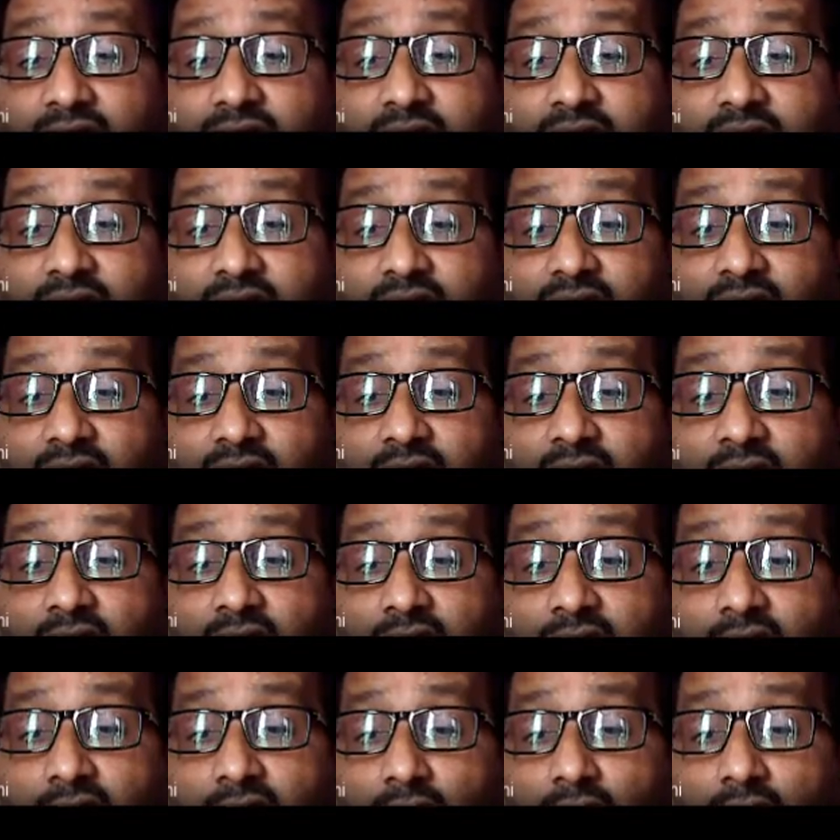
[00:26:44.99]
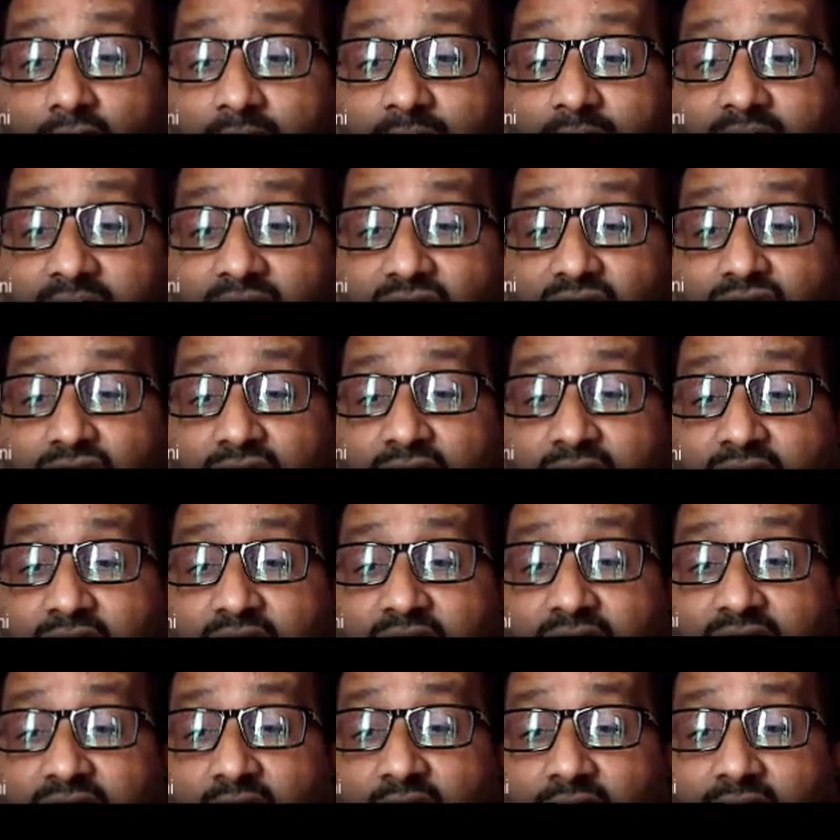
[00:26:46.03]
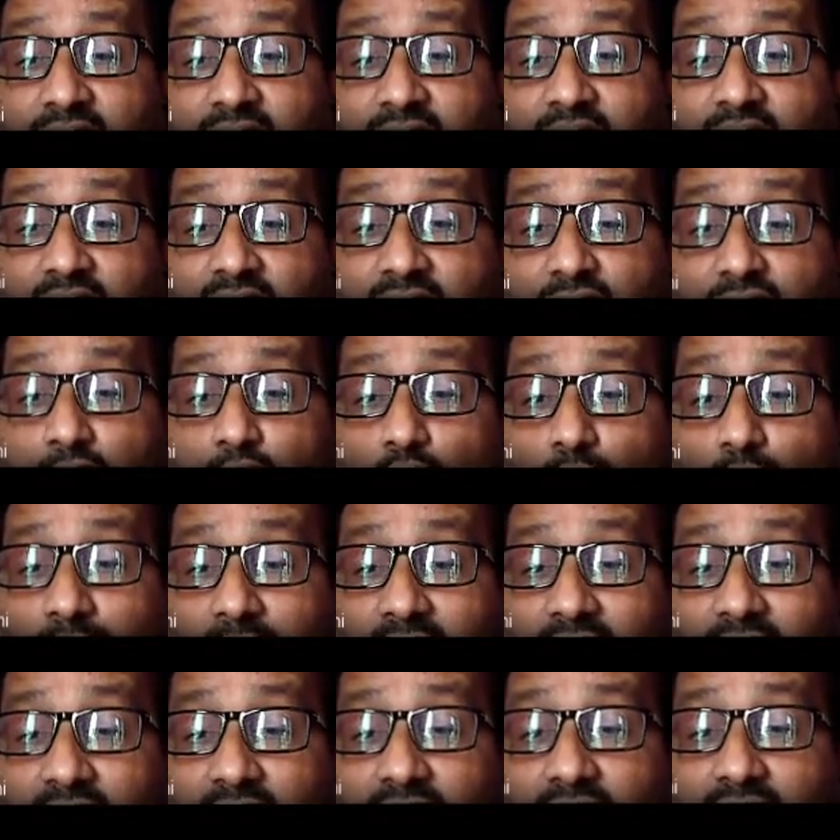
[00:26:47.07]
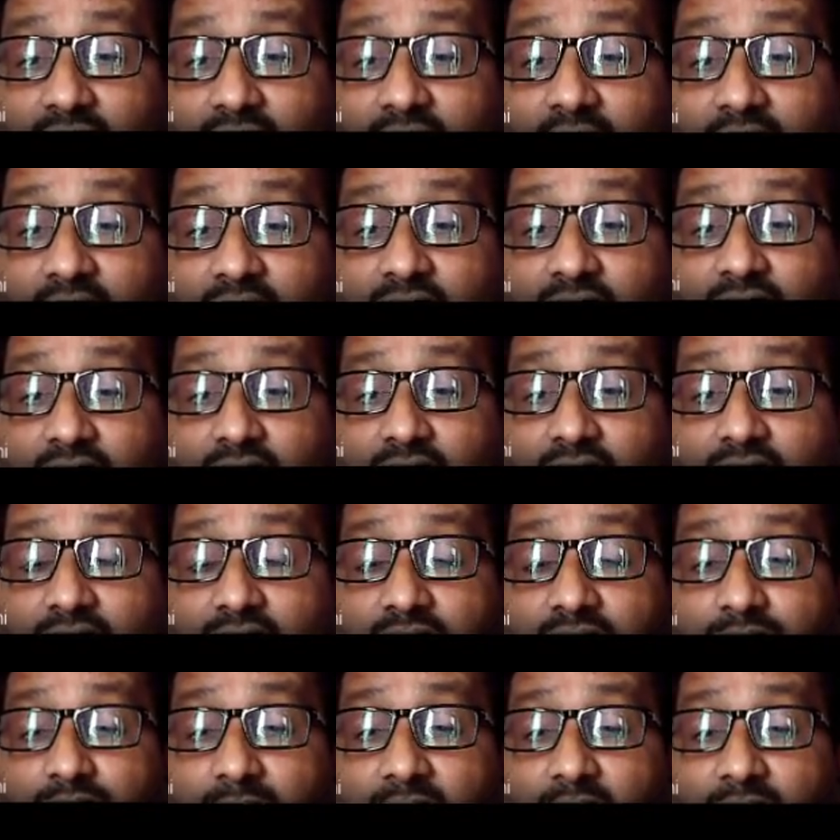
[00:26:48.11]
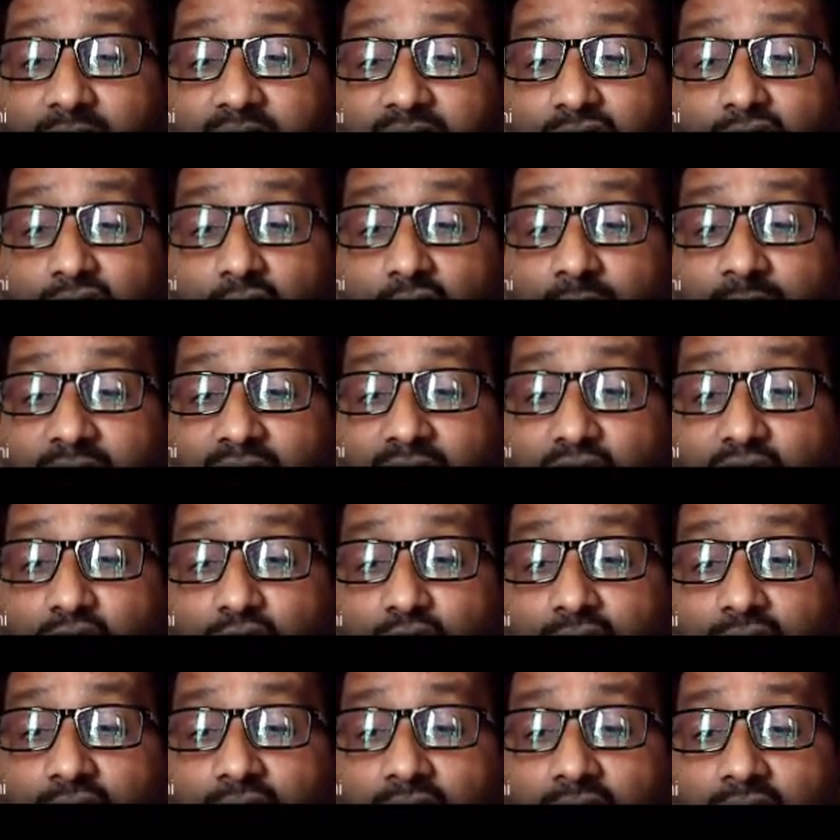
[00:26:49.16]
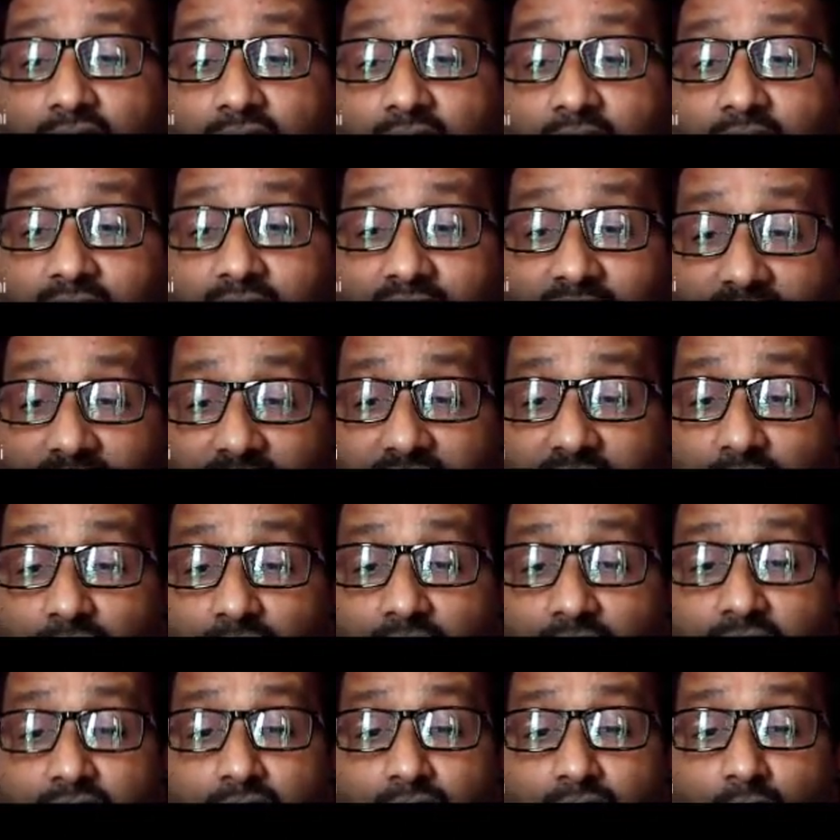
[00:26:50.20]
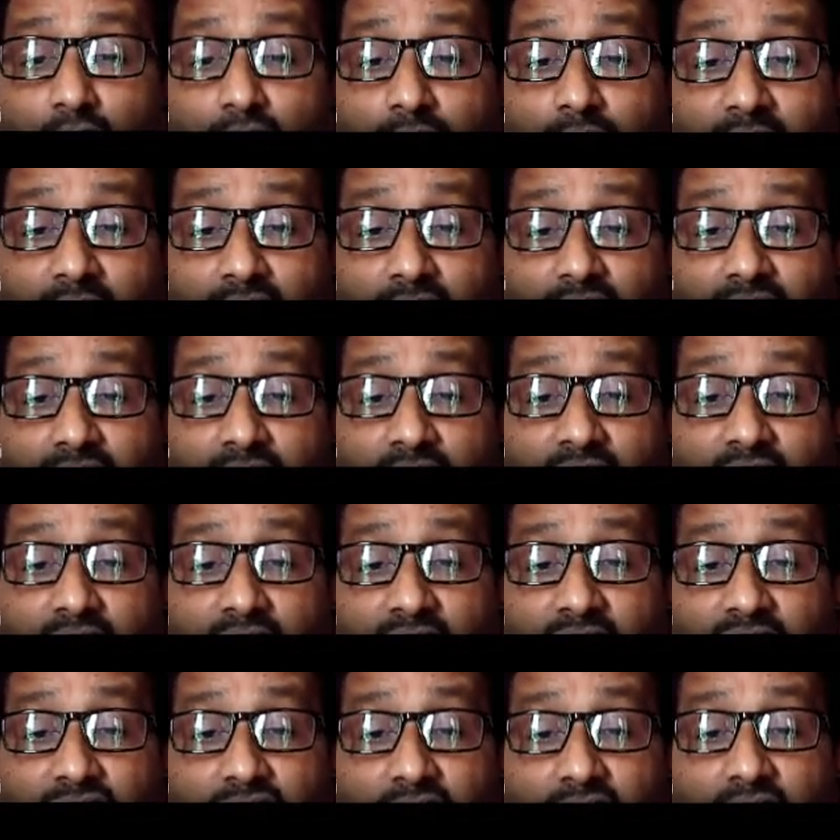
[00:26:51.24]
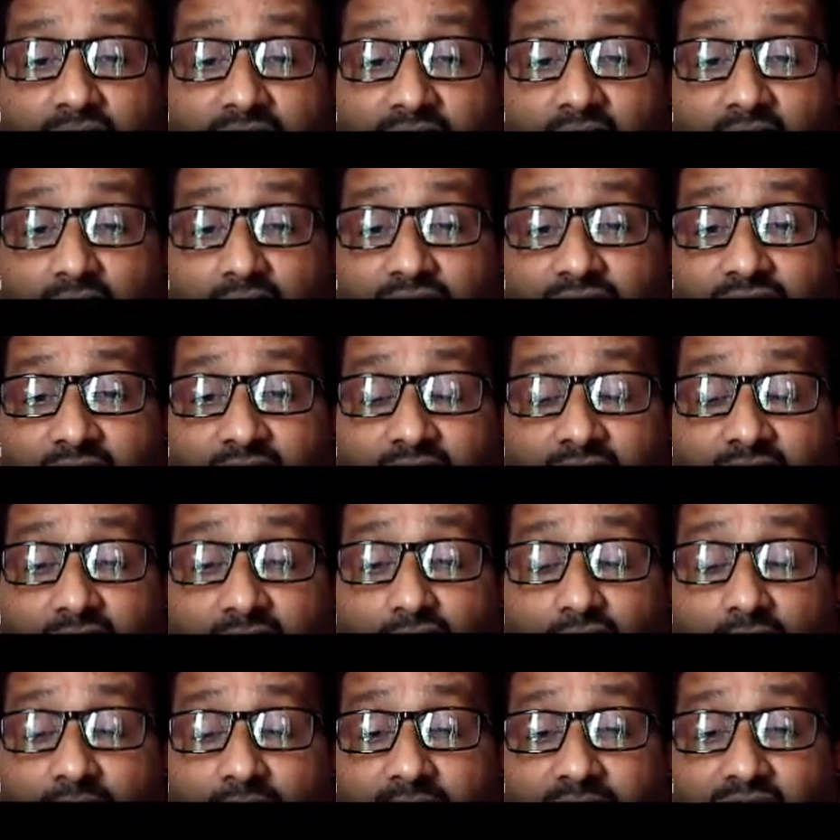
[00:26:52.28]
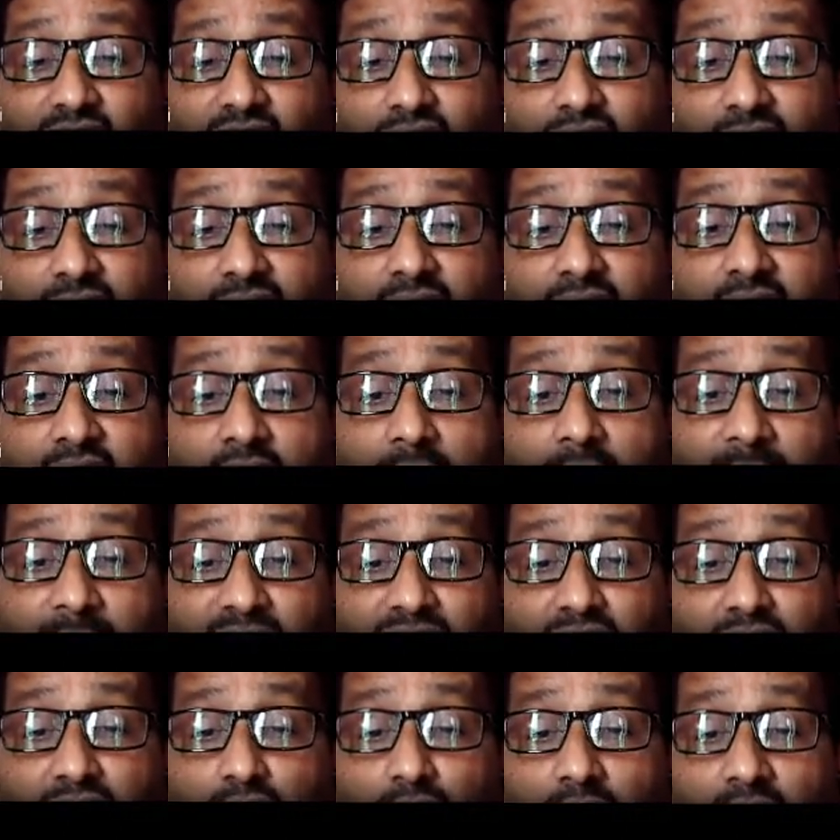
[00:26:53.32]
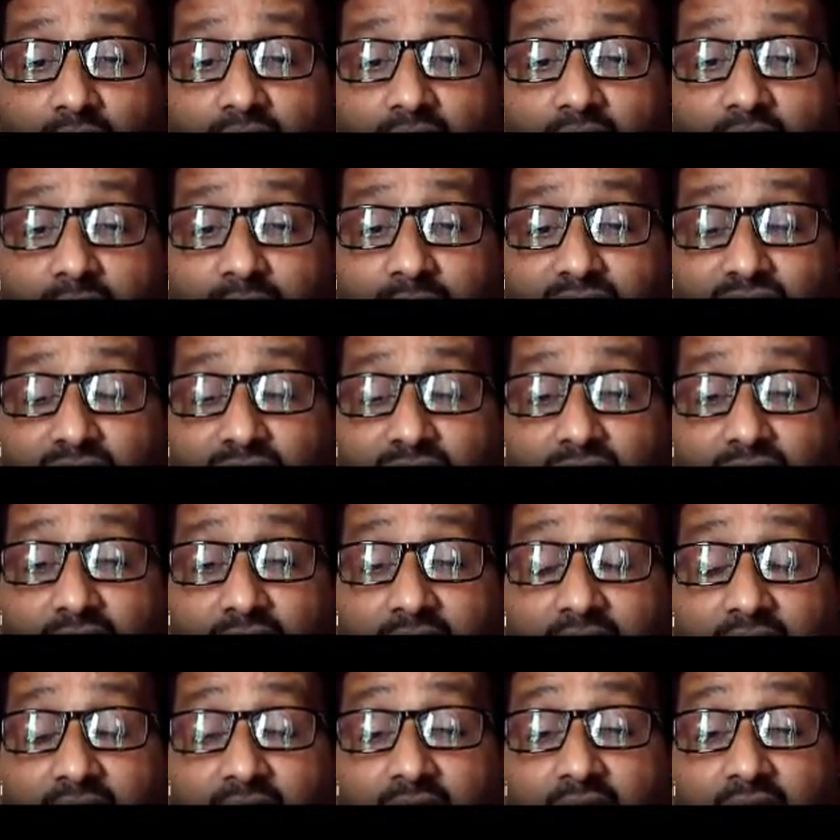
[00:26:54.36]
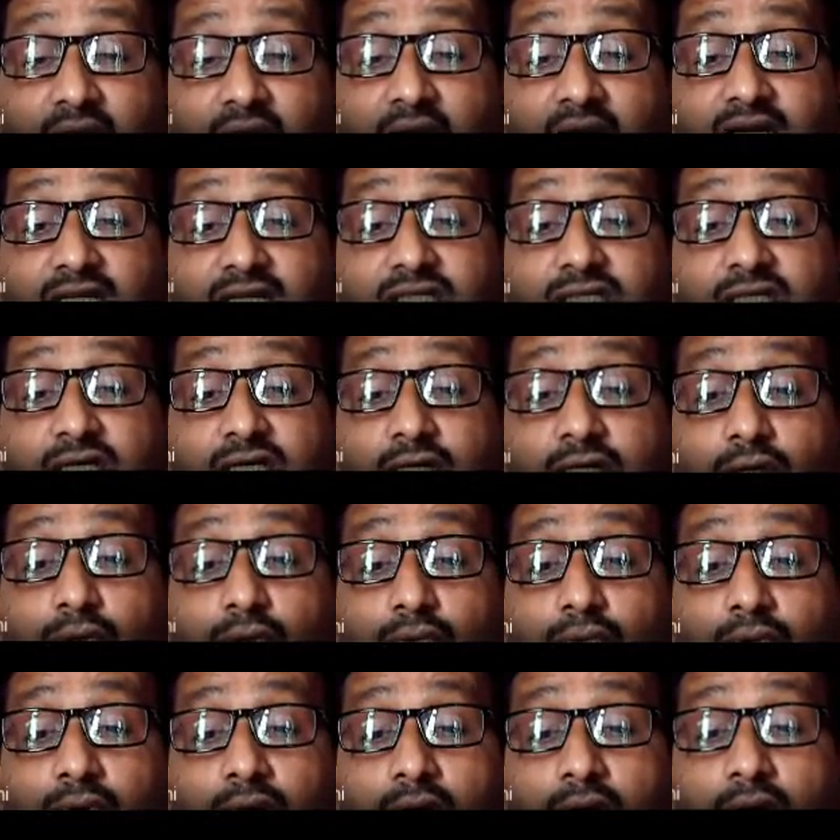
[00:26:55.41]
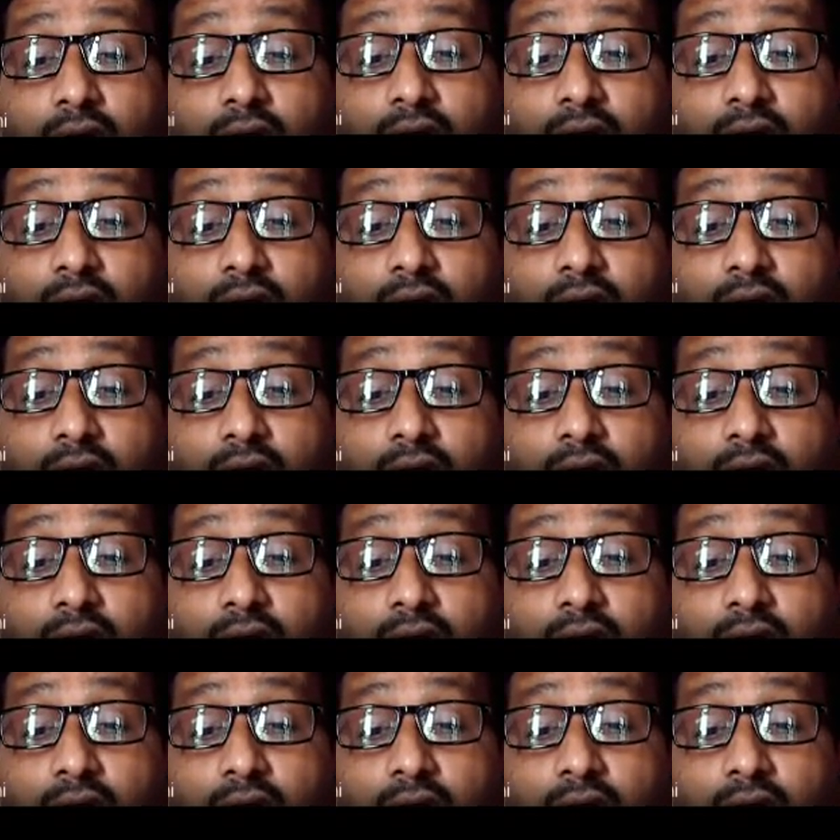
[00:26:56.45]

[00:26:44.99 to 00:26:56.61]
See here, the combination is having superior than the previous combination. Let us see once more, because still we have further combination. Machine 1 and machine 3 can serve.